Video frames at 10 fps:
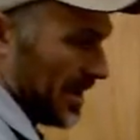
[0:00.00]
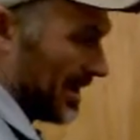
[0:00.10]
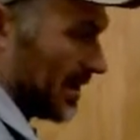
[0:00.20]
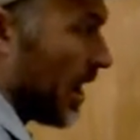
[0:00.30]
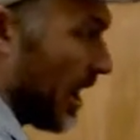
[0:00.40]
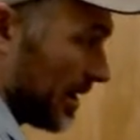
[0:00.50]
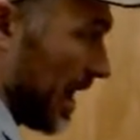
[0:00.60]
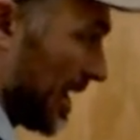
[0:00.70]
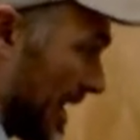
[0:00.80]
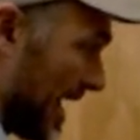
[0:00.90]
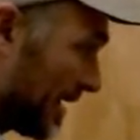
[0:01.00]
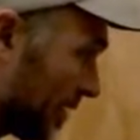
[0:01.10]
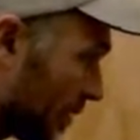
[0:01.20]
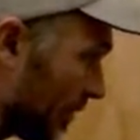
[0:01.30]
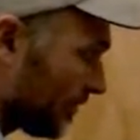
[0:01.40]
cockeyed
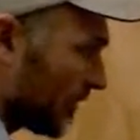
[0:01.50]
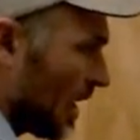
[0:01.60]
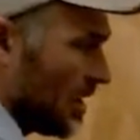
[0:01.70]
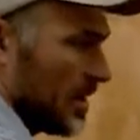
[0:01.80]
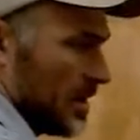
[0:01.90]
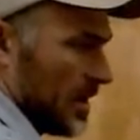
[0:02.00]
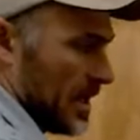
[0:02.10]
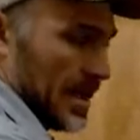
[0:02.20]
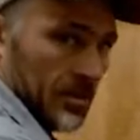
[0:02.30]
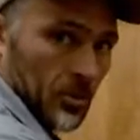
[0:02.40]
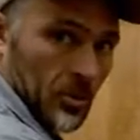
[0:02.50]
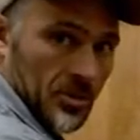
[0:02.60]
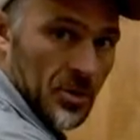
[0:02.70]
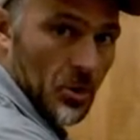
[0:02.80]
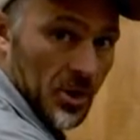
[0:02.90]
angle. In order
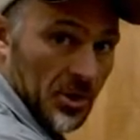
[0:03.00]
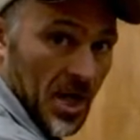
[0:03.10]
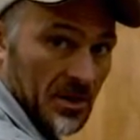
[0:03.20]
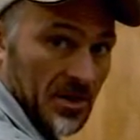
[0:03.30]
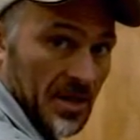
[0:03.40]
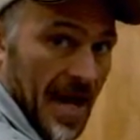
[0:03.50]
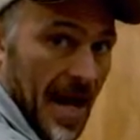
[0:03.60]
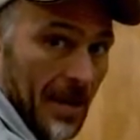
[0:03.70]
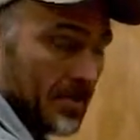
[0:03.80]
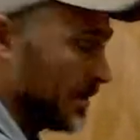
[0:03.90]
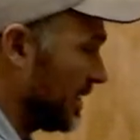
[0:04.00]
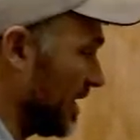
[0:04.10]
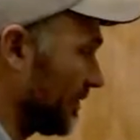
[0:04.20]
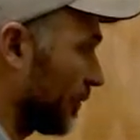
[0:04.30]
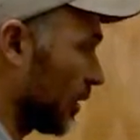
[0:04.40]
to adjust the gap,
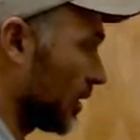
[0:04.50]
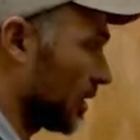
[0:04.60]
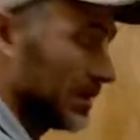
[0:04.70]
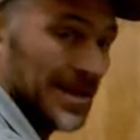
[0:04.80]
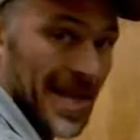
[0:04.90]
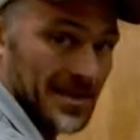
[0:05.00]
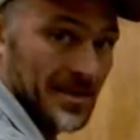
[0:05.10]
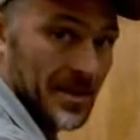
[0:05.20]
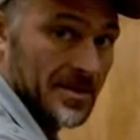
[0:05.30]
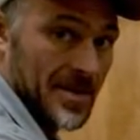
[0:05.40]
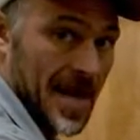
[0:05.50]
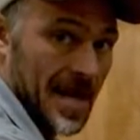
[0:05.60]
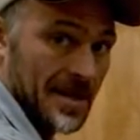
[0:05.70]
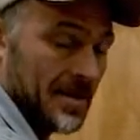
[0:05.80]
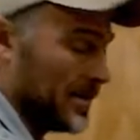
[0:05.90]
if we're less than
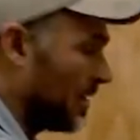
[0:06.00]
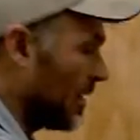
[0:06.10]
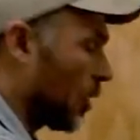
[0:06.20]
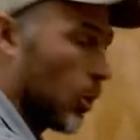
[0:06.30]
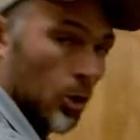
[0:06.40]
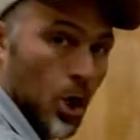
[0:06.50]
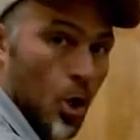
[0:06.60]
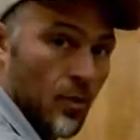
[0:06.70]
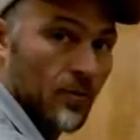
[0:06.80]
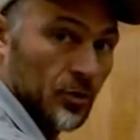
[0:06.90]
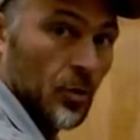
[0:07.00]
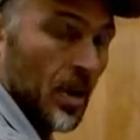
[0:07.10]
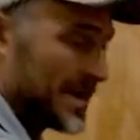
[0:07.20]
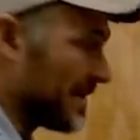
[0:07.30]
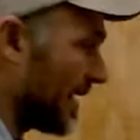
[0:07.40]
10 or over
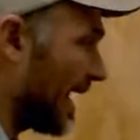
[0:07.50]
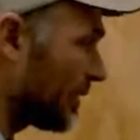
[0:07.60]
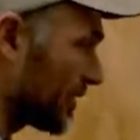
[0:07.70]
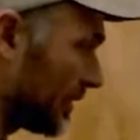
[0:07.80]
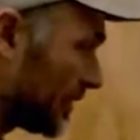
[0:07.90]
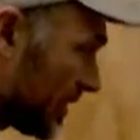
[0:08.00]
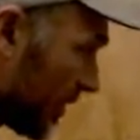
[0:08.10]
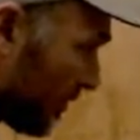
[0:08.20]
20 thousandths,